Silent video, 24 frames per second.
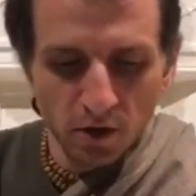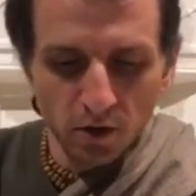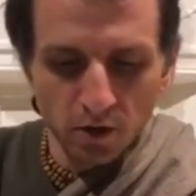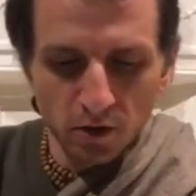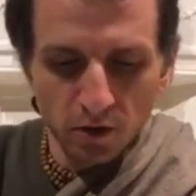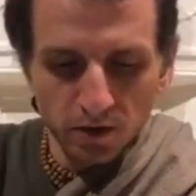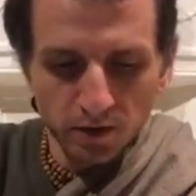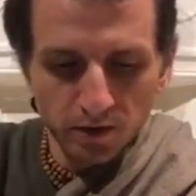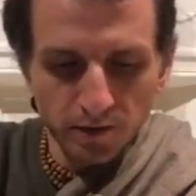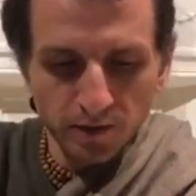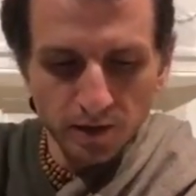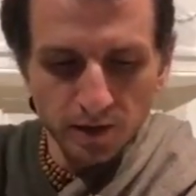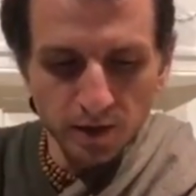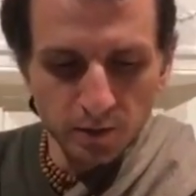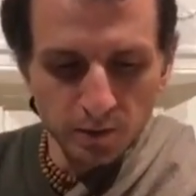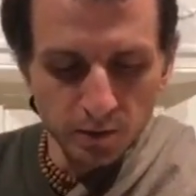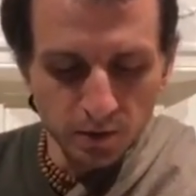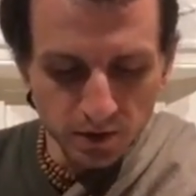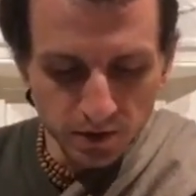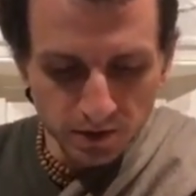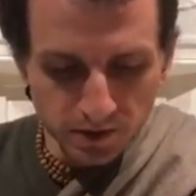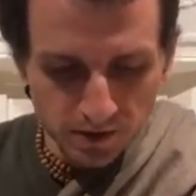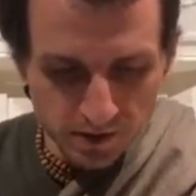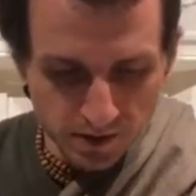all the 3
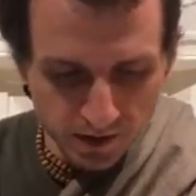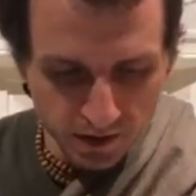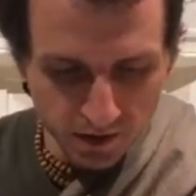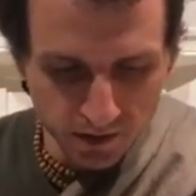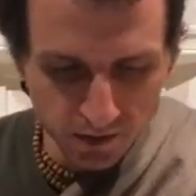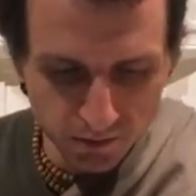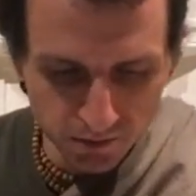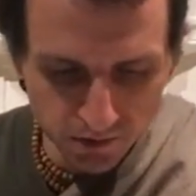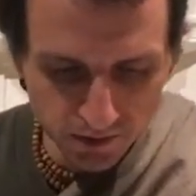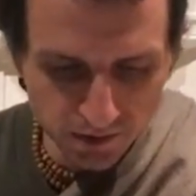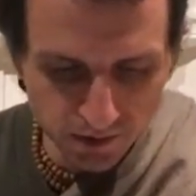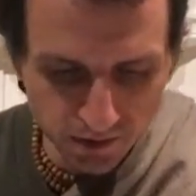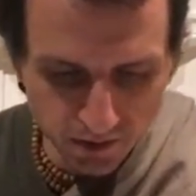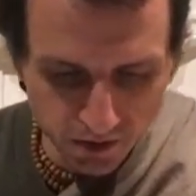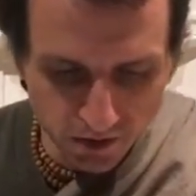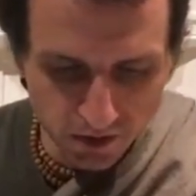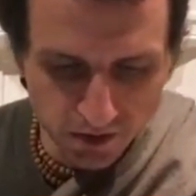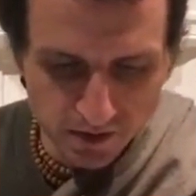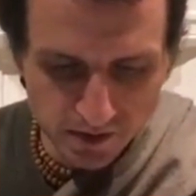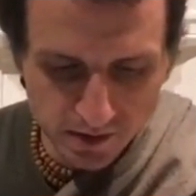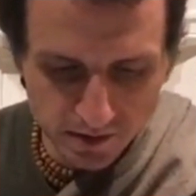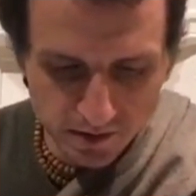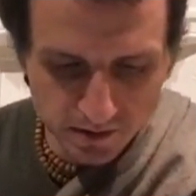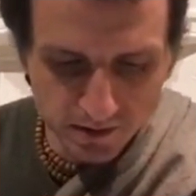worlds, including the
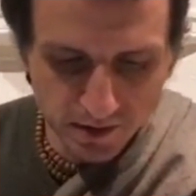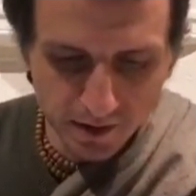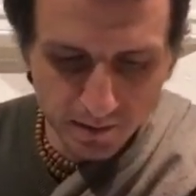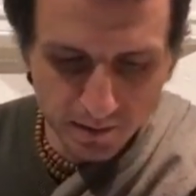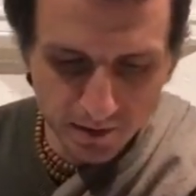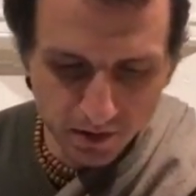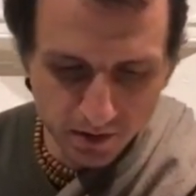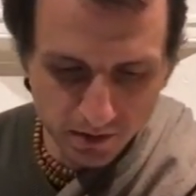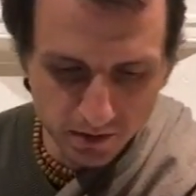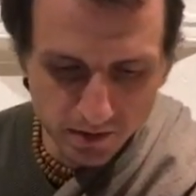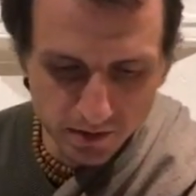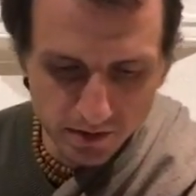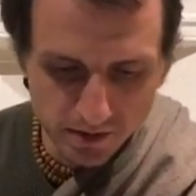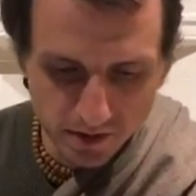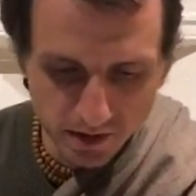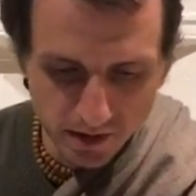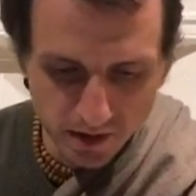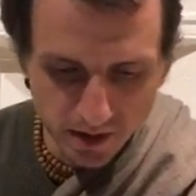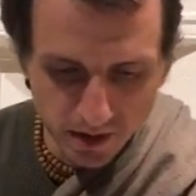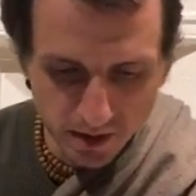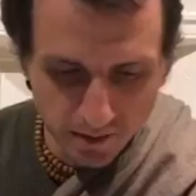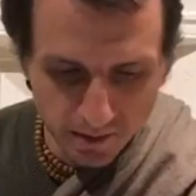gods and the demigods,